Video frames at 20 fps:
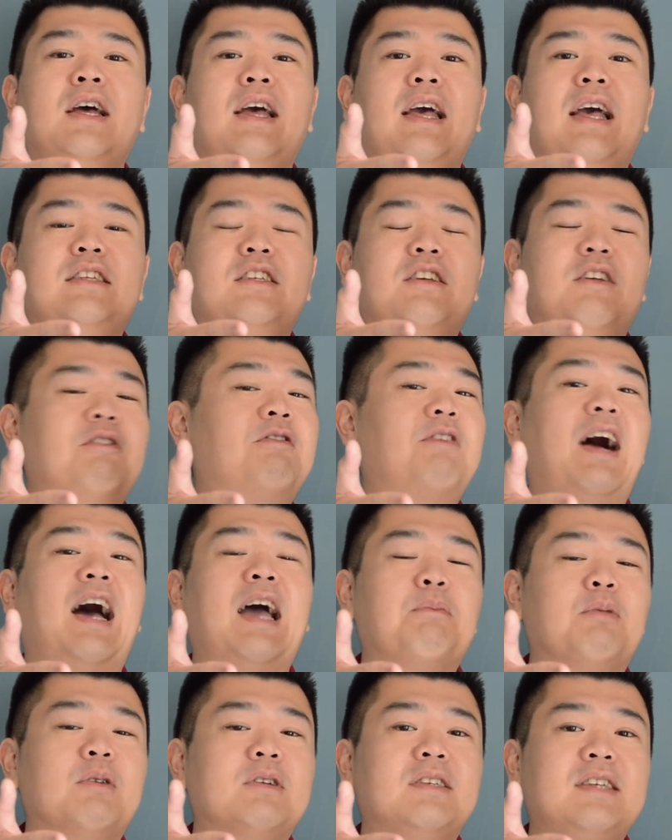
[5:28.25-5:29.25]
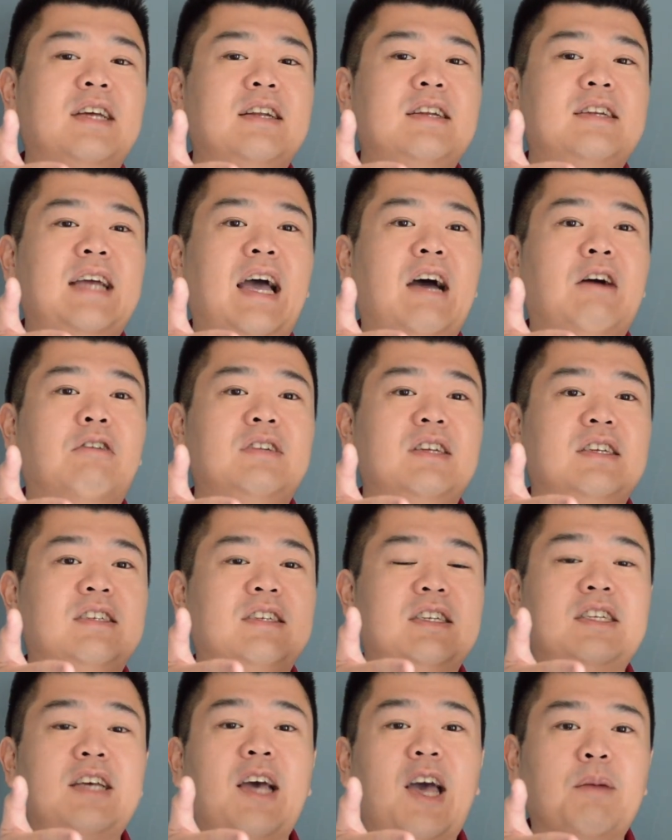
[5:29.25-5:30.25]
Is it 5% doubt? Is
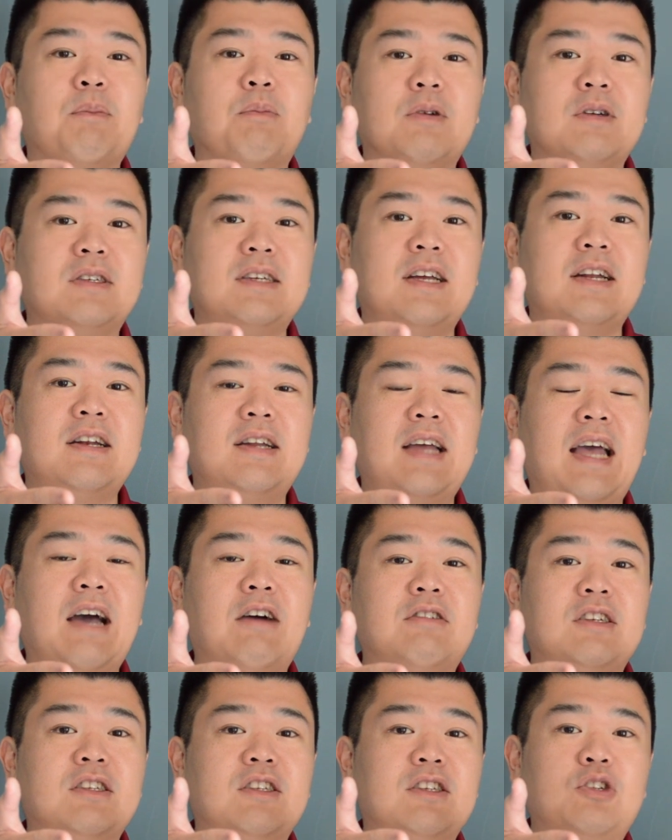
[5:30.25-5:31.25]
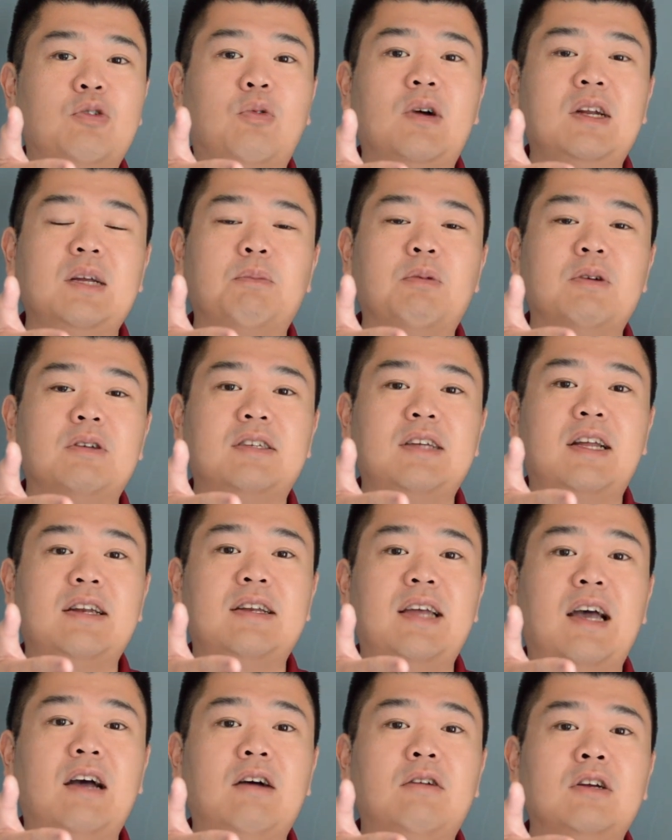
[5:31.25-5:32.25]
it 10% doubt? Is it 20%
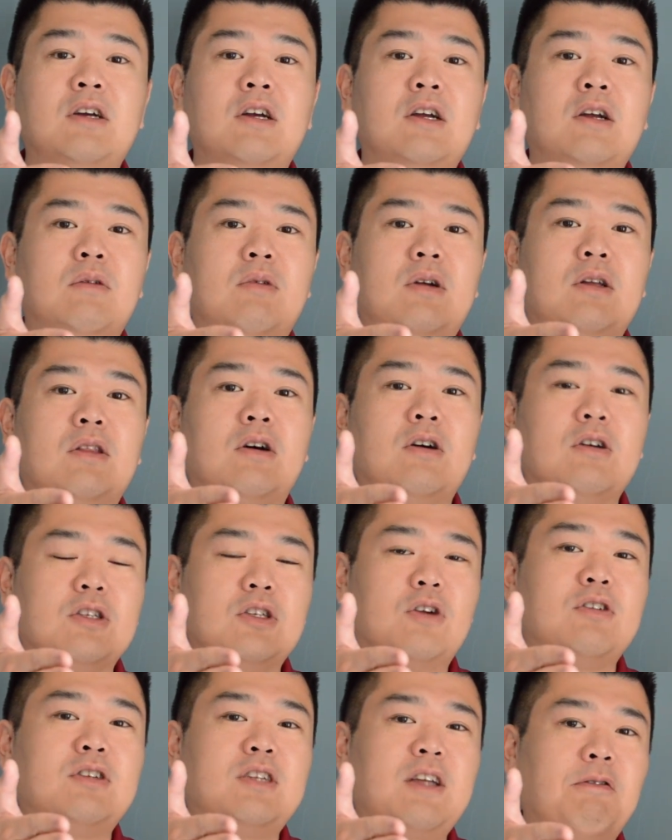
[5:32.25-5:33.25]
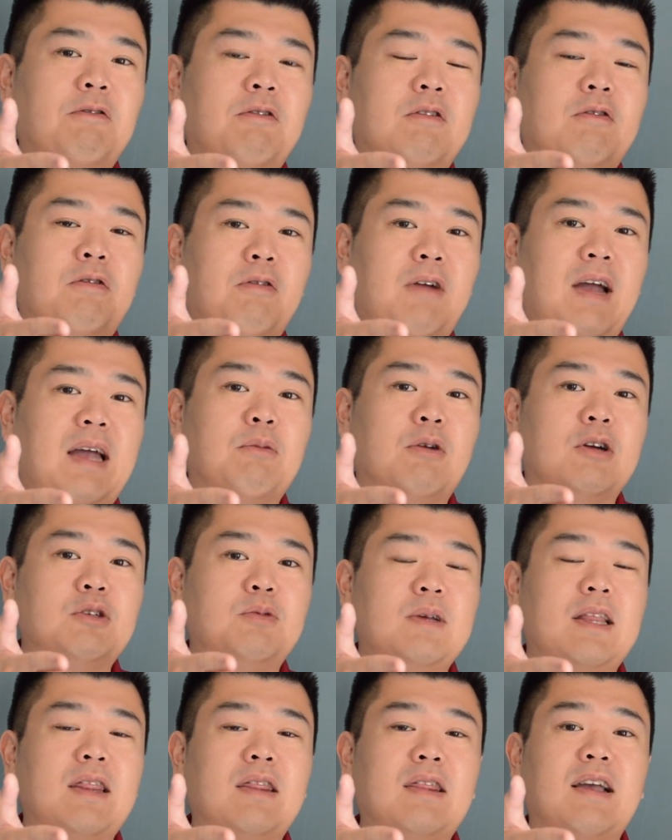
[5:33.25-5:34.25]
doubt? Right? Those are different frameworks
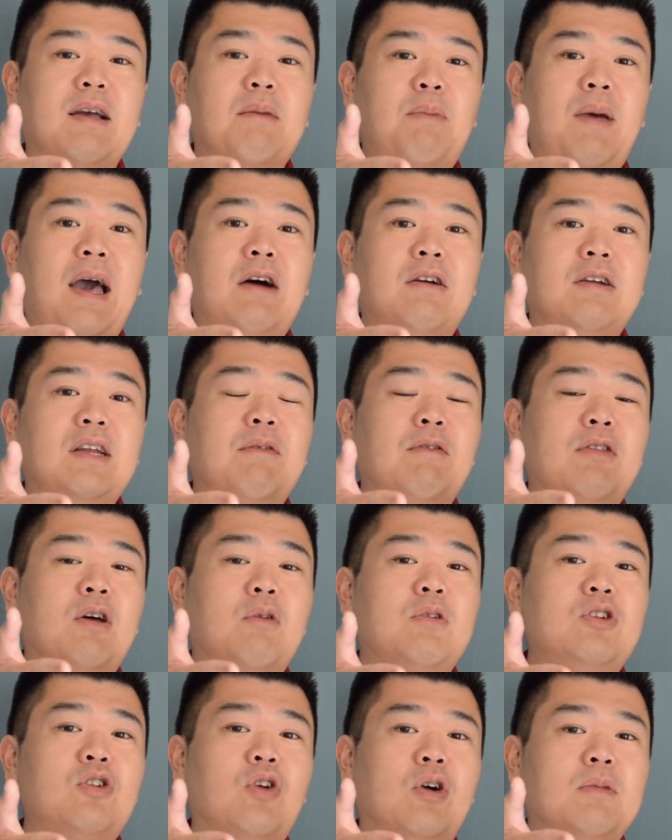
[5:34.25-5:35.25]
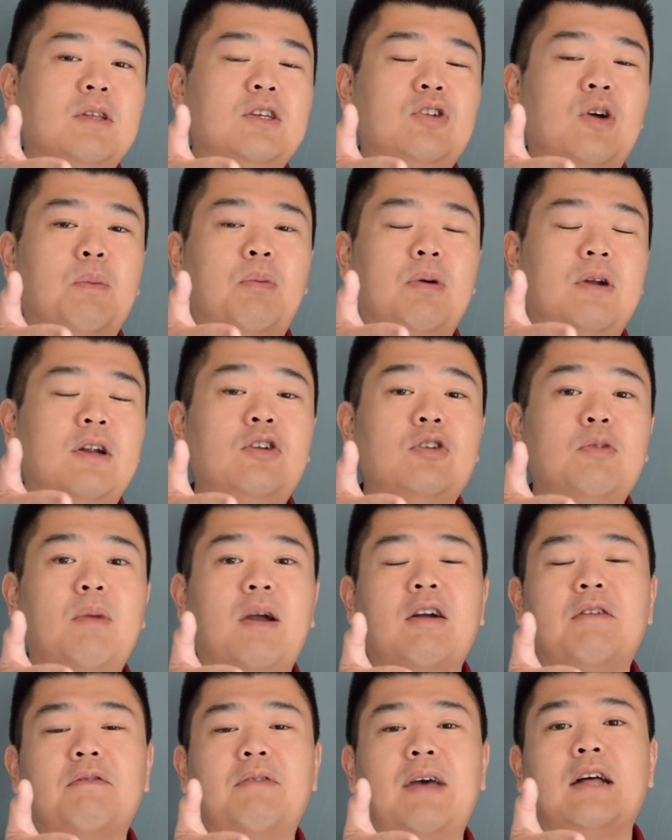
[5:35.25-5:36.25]
we can think about, even though we normally don't put a
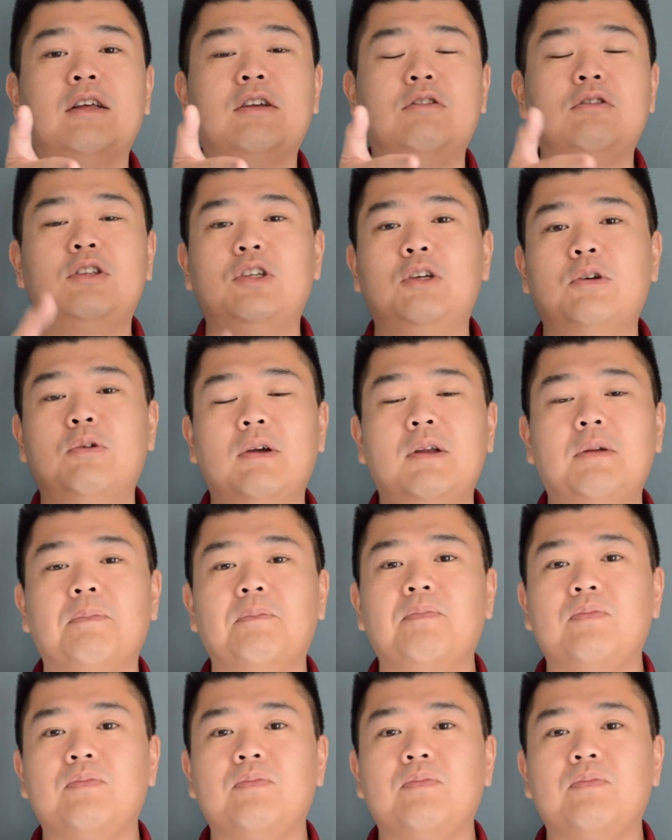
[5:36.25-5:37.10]
numeric value to it.